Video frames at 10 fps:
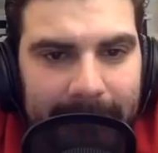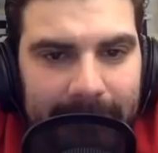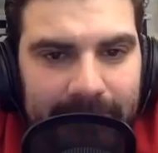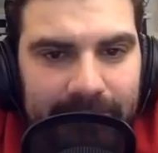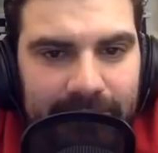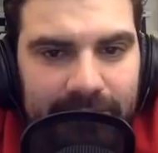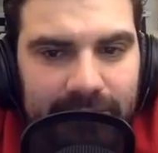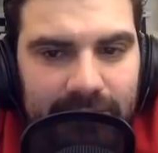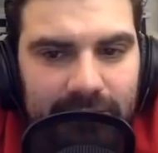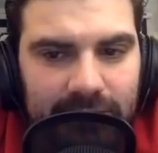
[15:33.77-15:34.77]

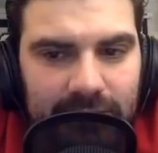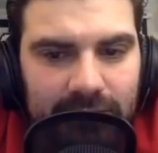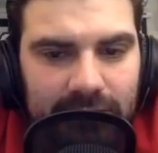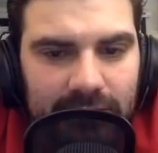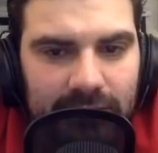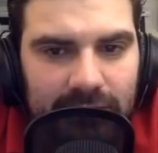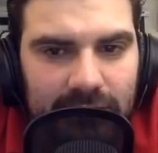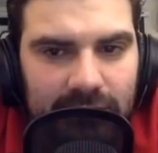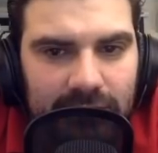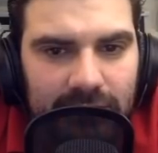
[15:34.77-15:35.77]

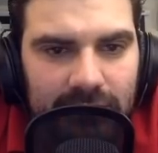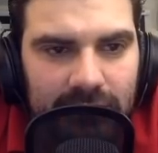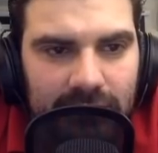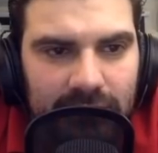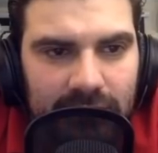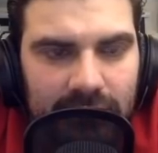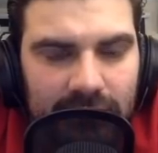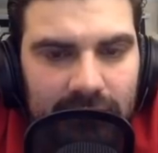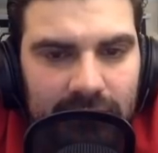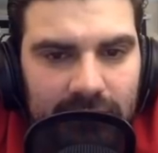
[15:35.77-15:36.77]

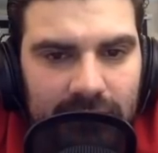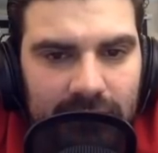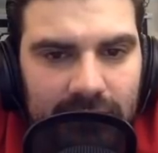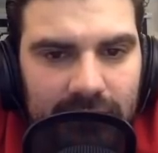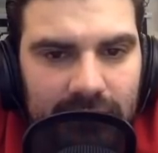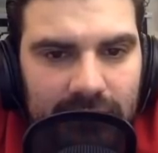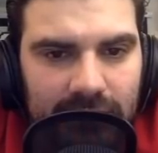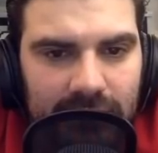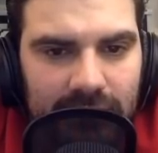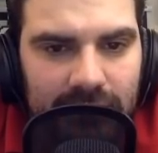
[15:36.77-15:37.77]

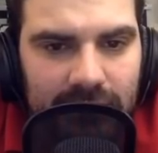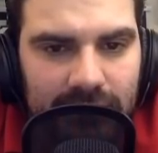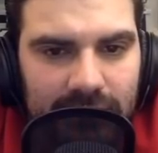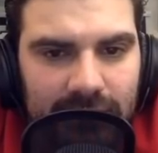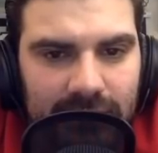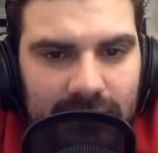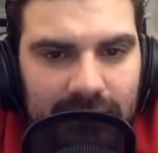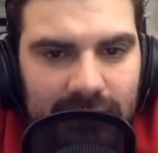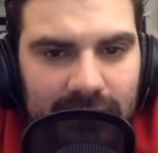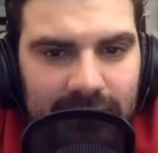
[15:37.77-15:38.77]

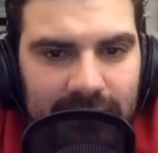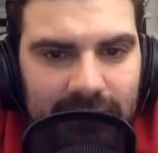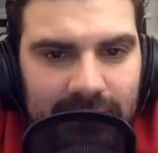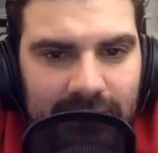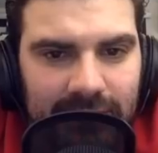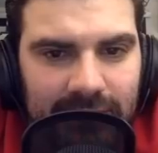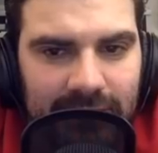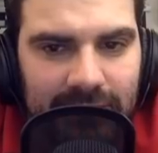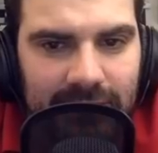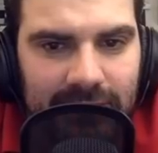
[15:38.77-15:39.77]

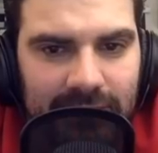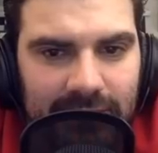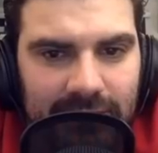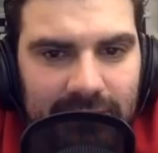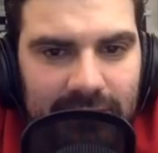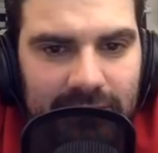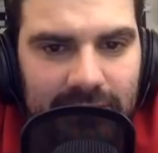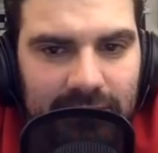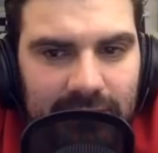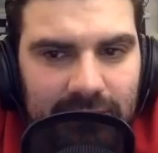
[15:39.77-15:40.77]

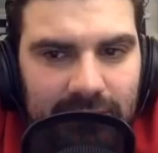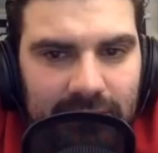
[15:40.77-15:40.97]
(silent)